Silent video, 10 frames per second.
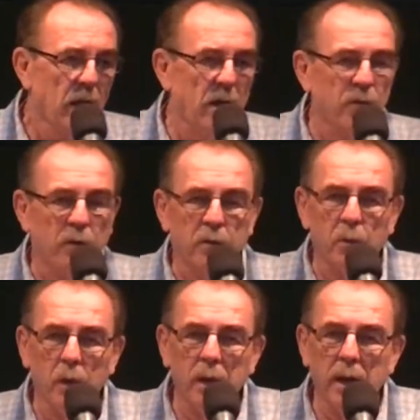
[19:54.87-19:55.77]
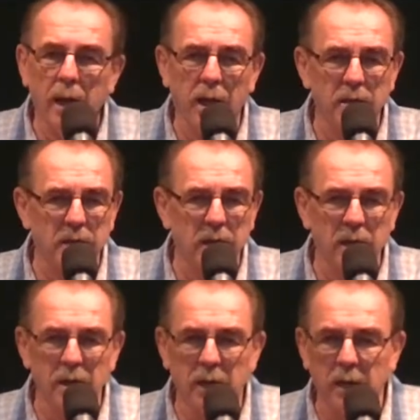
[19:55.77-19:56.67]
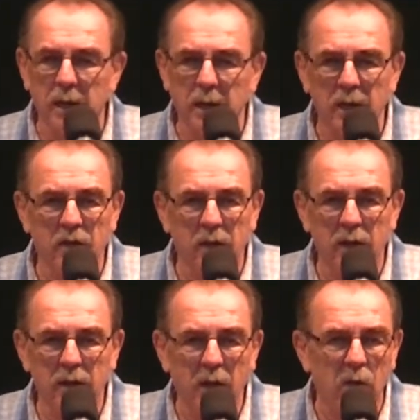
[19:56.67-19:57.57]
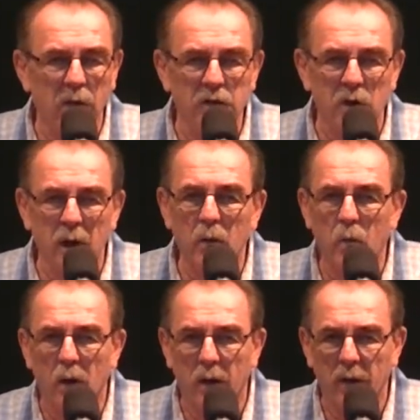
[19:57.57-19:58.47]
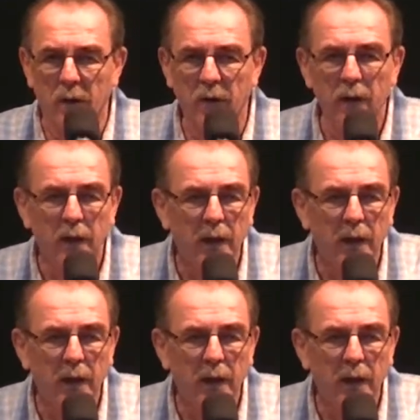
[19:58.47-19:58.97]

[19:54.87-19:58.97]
And for three days, they didn't eat anything, they only drank water.